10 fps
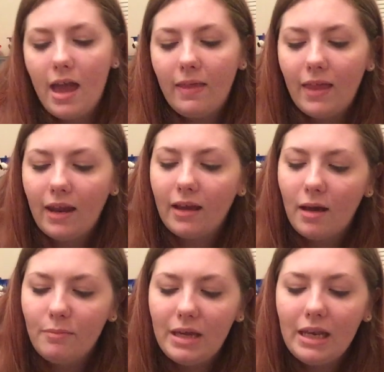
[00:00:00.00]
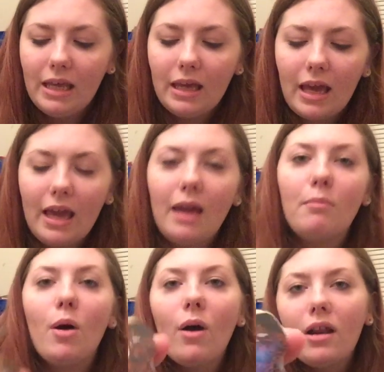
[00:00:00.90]
And then I got Beanie a
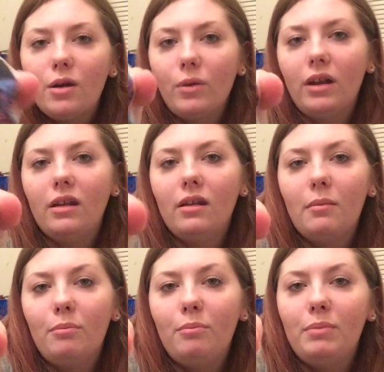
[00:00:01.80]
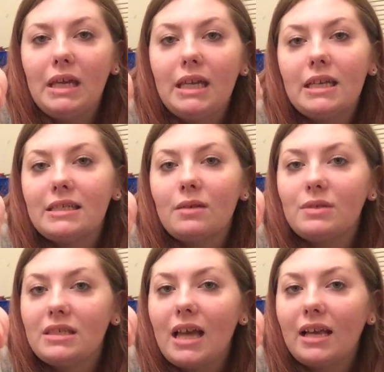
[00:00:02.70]
Moana one. Bean is
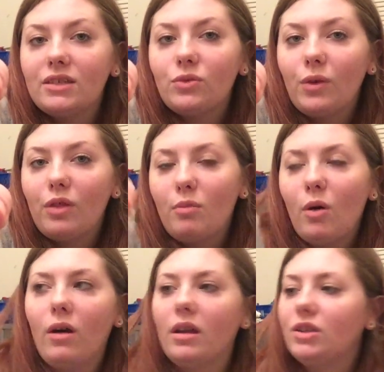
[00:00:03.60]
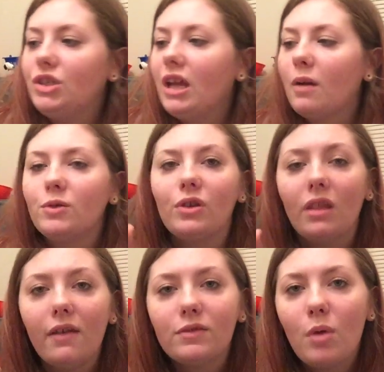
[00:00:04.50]
obsessed with Moana. She
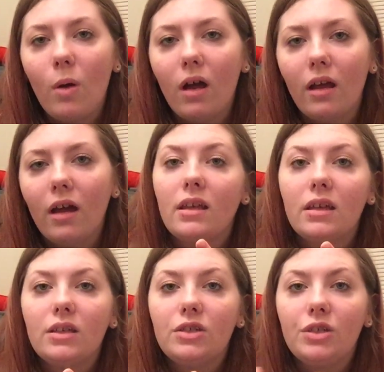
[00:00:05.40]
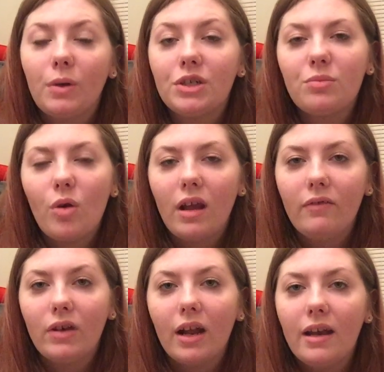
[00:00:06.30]
absolutely loves Moana. She watches Moana
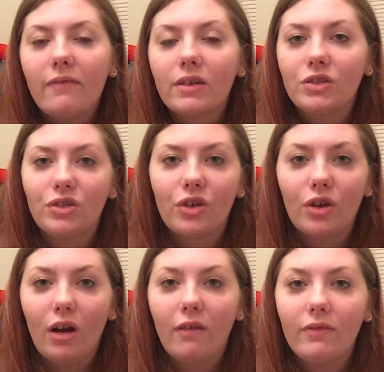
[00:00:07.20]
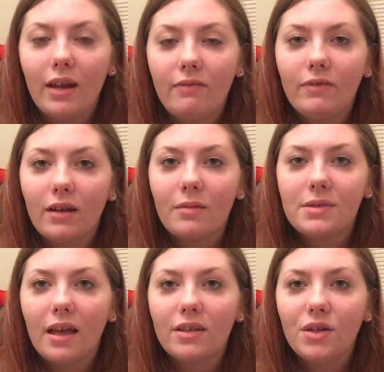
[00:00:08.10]
every night. Netflix just took it off, and I'm very
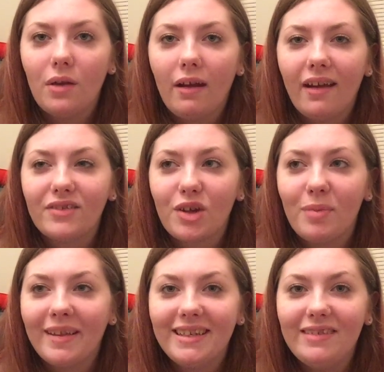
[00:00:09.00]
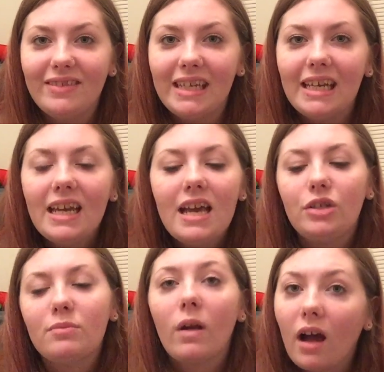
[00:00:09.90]
upset, so now I have to go buy the DVD. She
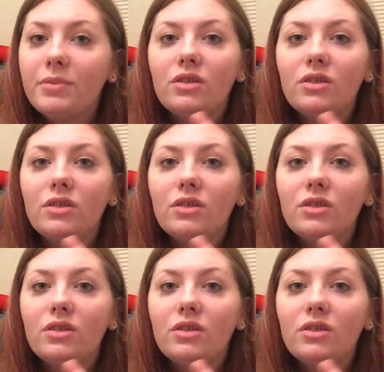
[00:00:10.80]
has Moana cups.